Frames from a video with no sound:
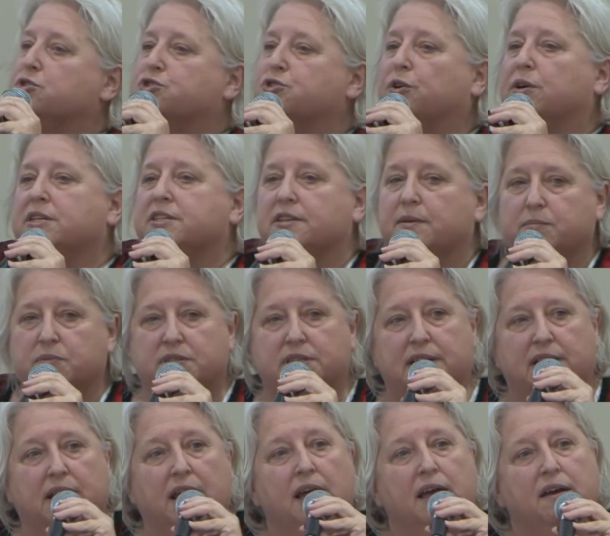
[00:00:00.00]
also is
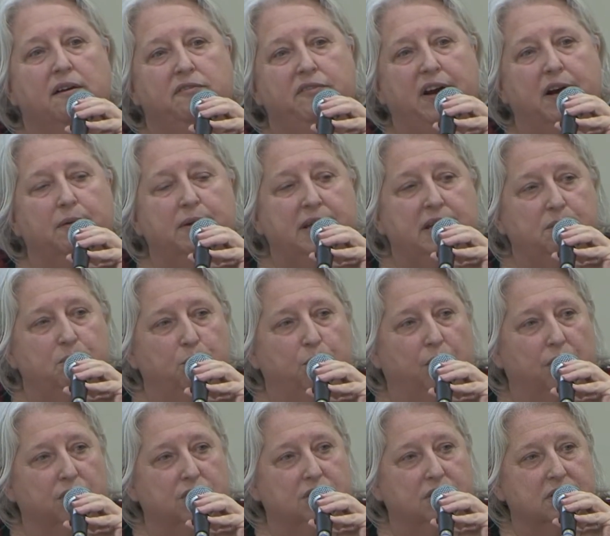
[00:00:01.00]
something very
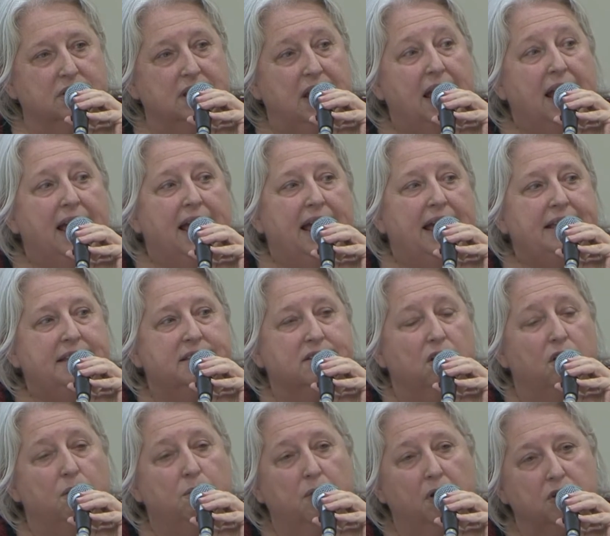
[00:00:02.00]
important.
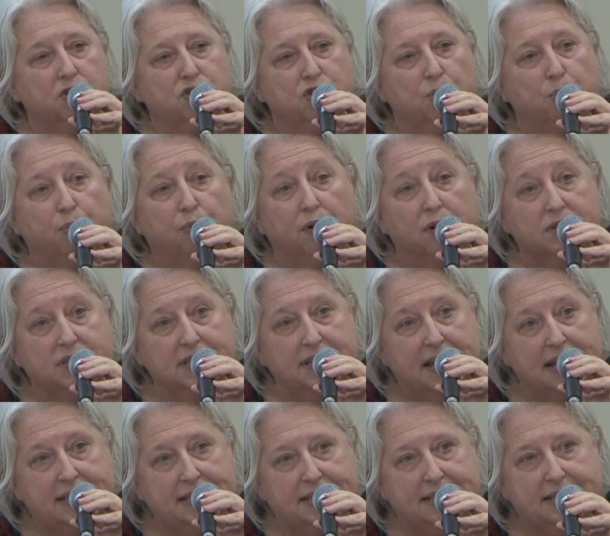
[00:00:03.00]
And among the
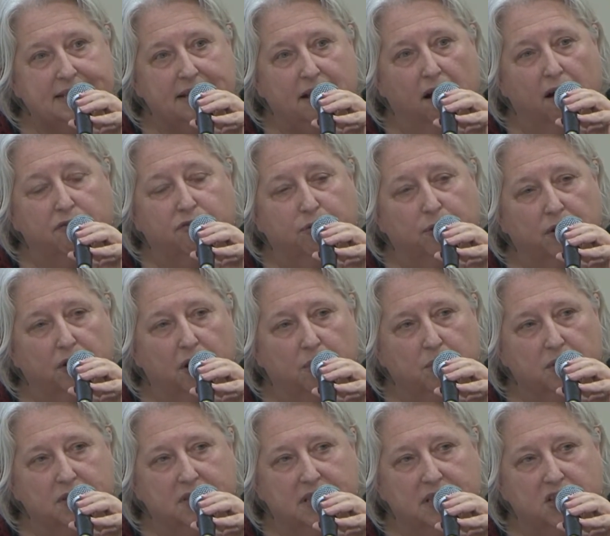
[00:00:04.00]
process of
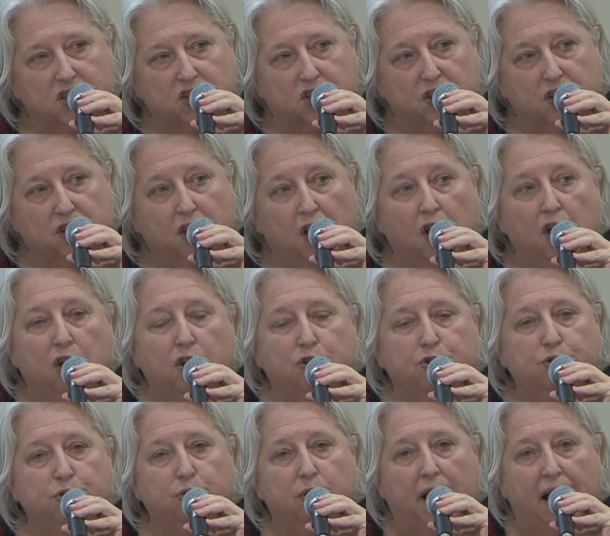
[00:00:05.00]
recommendation,
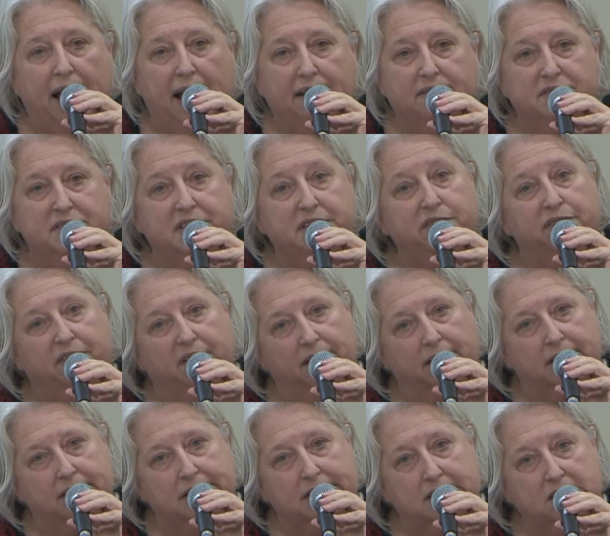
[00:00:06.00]
you have
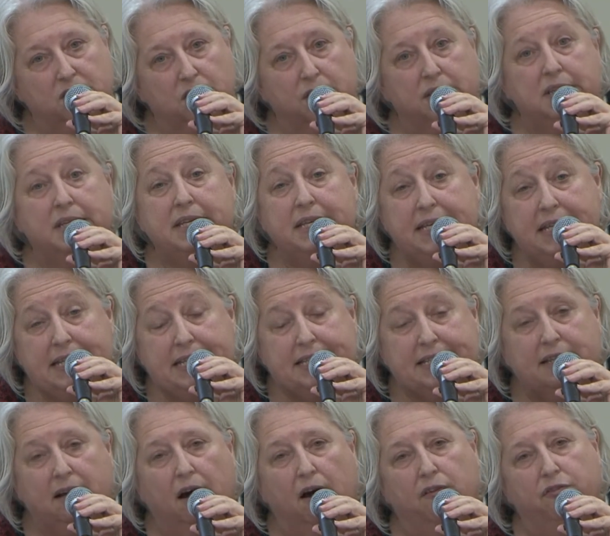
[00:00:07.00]
different
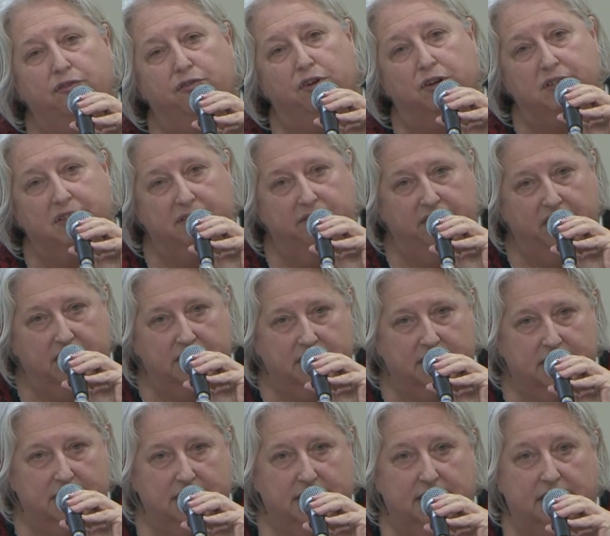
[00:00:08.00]
needs of
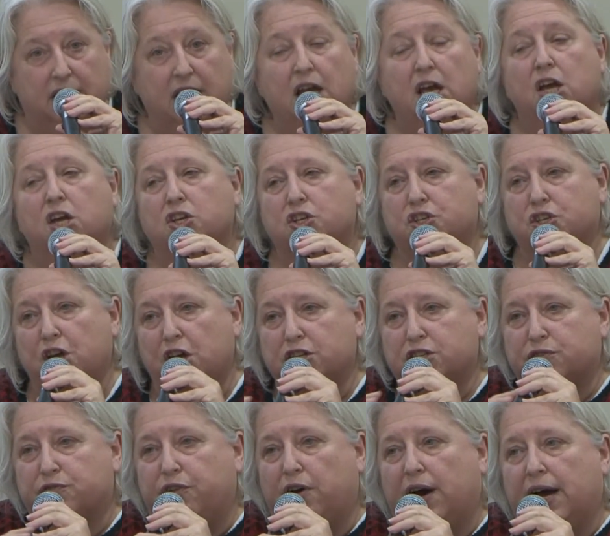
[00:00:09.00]
diversity.
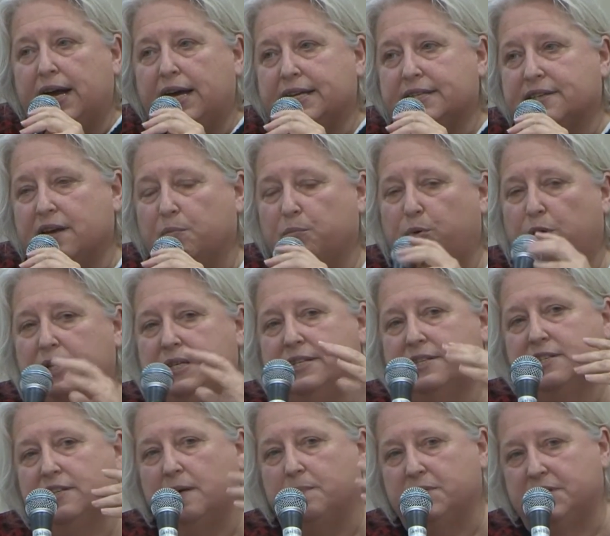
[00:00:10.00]
Just for example,
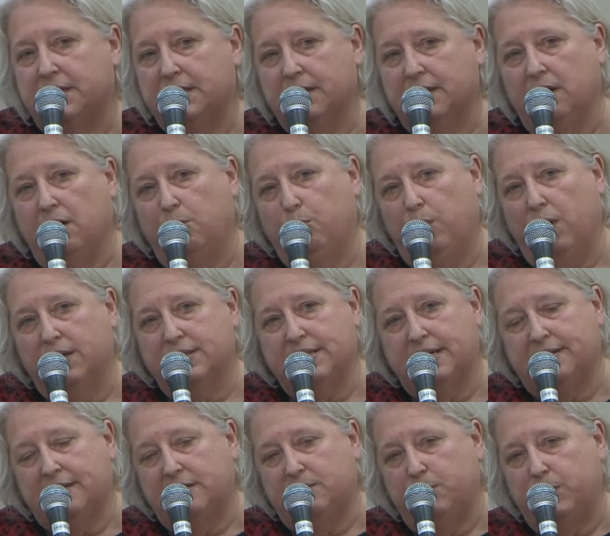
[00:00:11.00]
it's a work
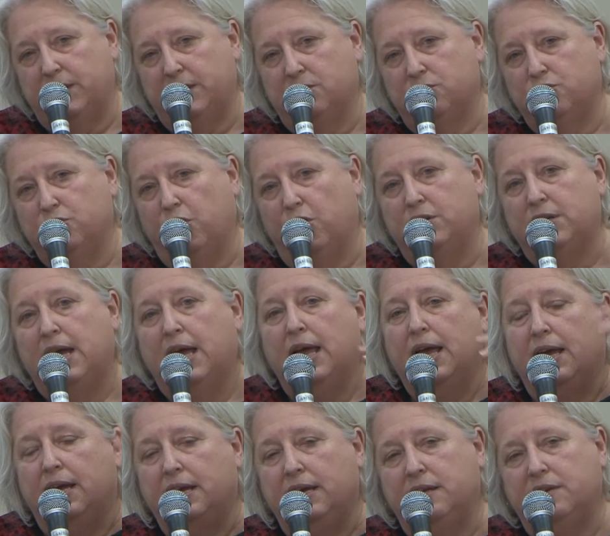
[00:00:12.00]
that has been done
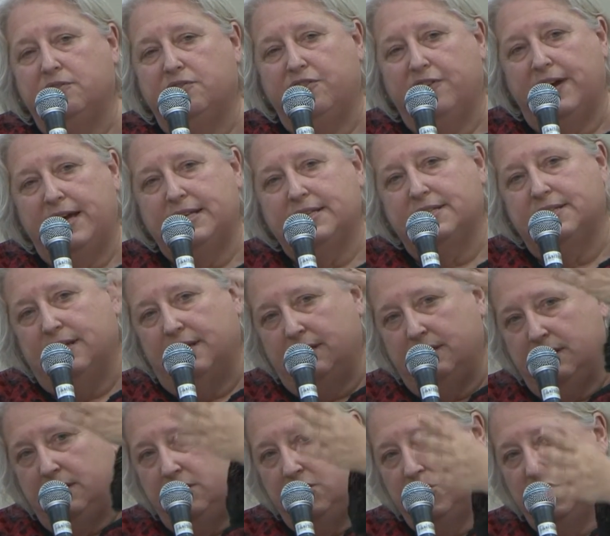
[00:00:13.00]
in France
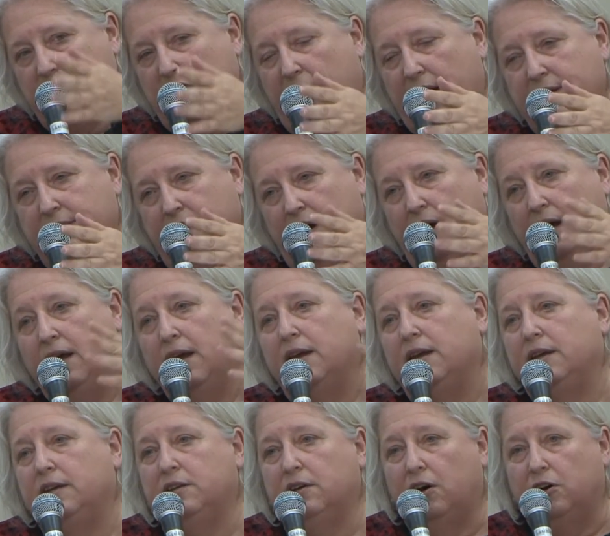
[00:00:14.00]
and in China
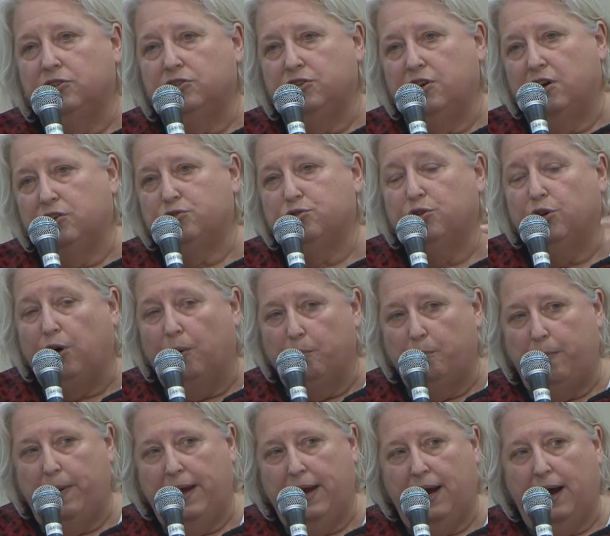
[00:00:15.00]
in order to
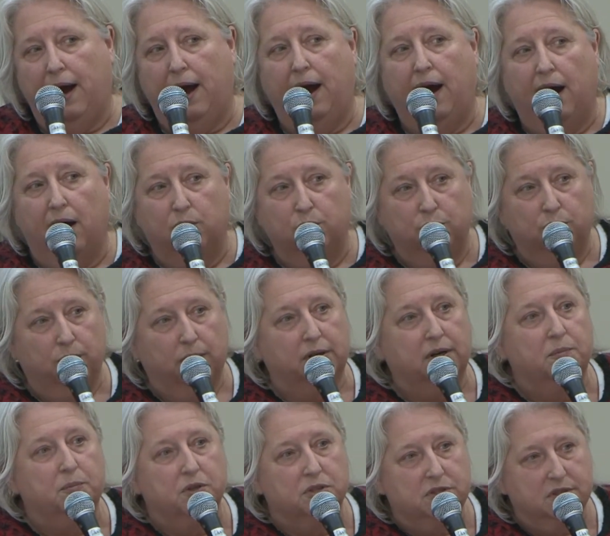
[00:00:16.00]
compare how
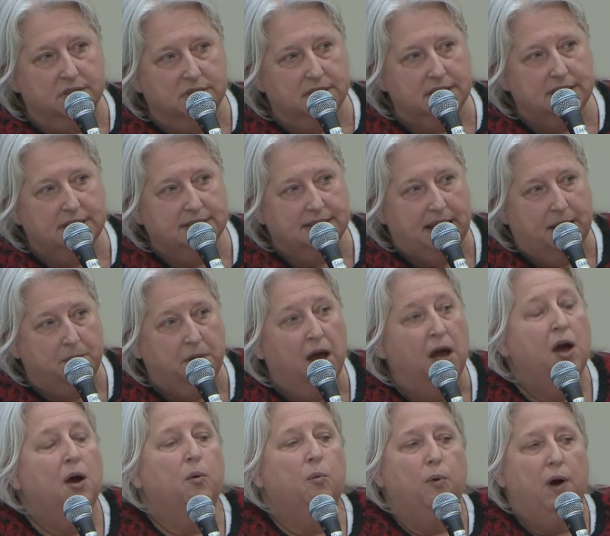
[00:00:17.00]
recommender systems
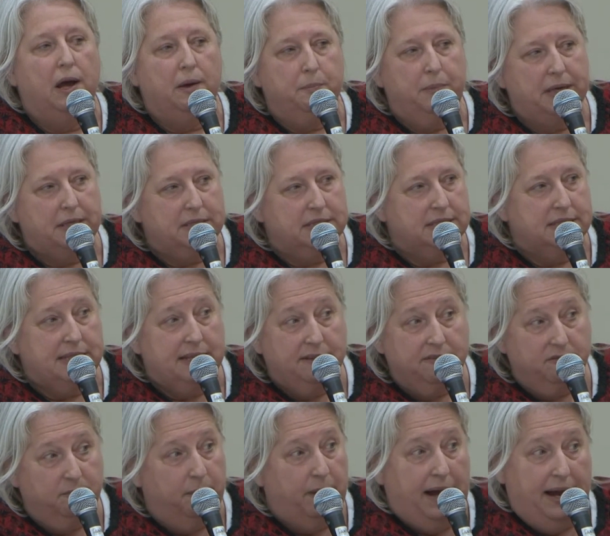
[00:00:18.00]
were
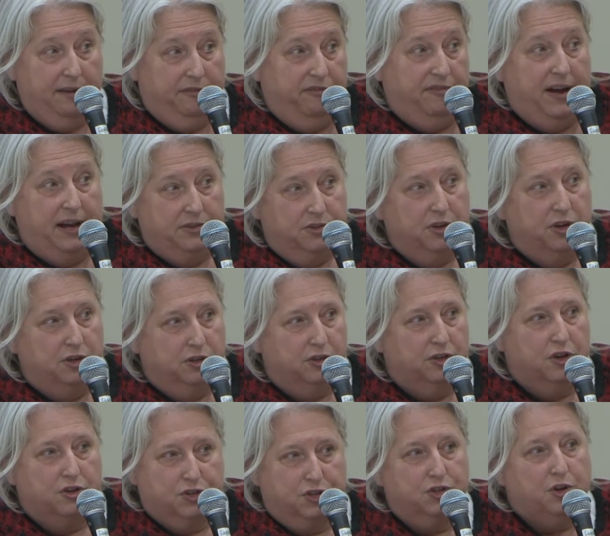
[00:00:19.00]
perceived by final
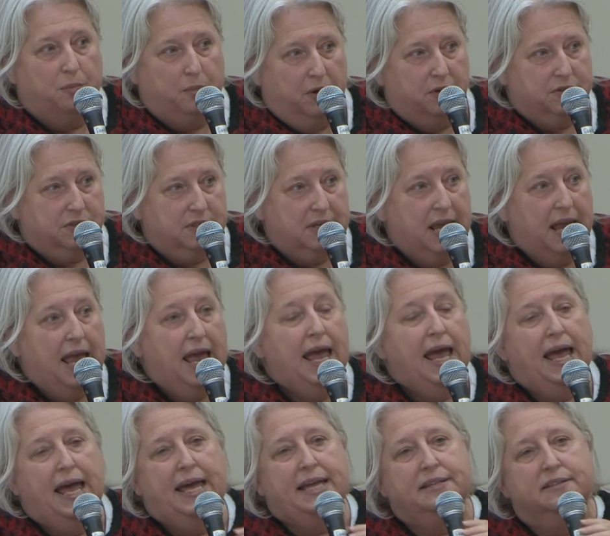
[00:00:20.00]
customers.
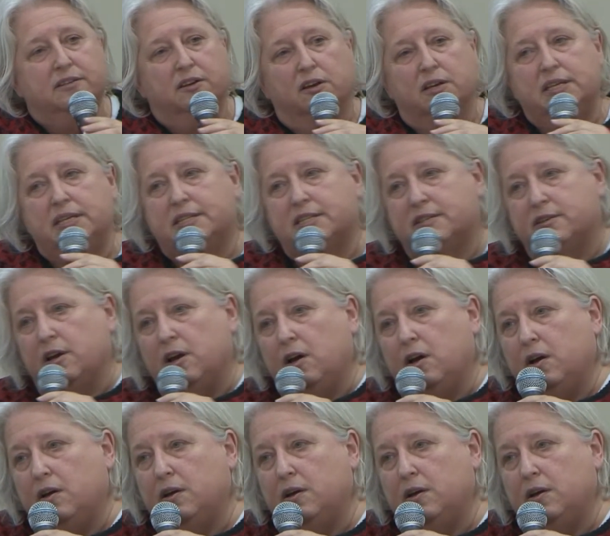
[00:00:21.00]
And it's